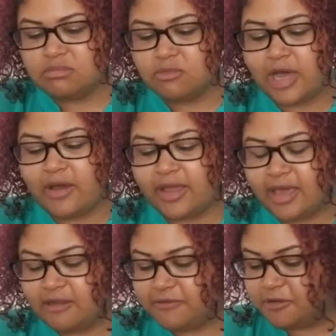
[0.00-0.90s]
Wow, I
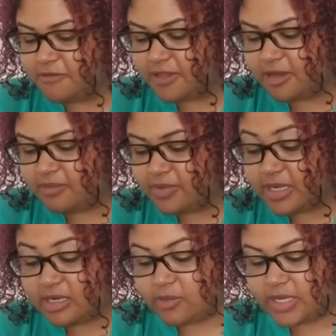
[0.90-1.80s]
kind of feel for them. But
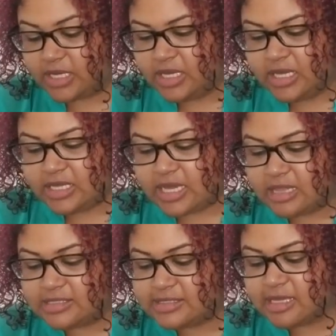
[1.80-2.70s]
anyway, yeah,
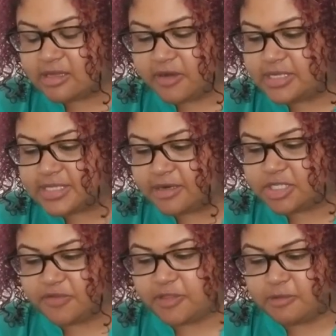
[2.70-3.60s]
this is not the greatest
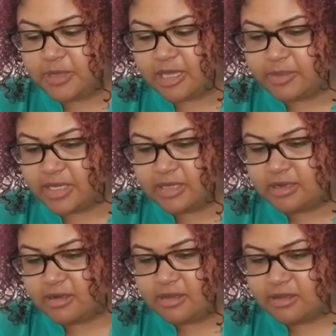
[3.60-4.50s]
energy for them to be coming
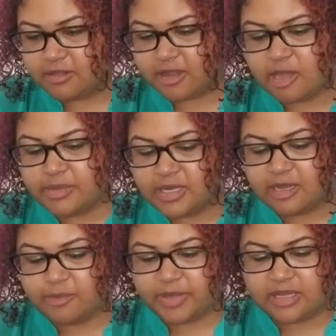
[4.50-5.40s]
in. They're coming in
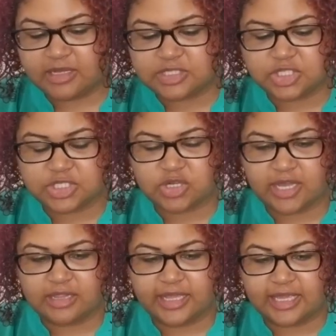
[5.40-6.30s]
out of panic to just try
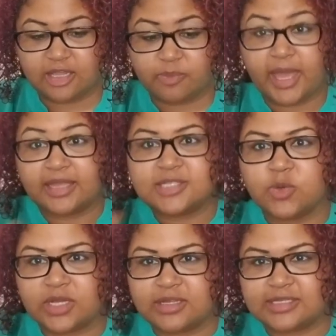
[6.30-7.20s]
to like get you back as
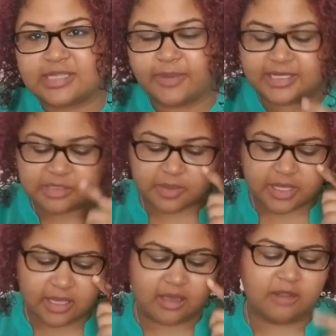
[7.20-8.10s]
quickly as they possibly
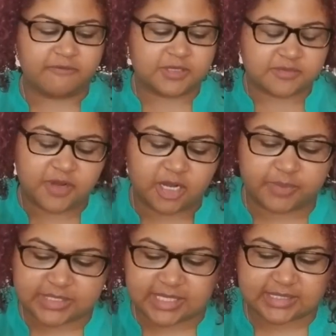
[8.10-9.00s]
can. It feels very
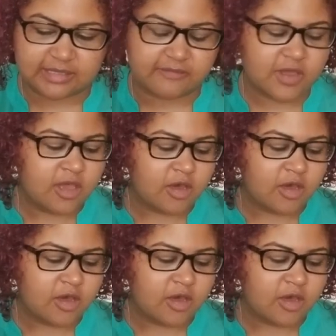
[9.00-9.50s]
possessive.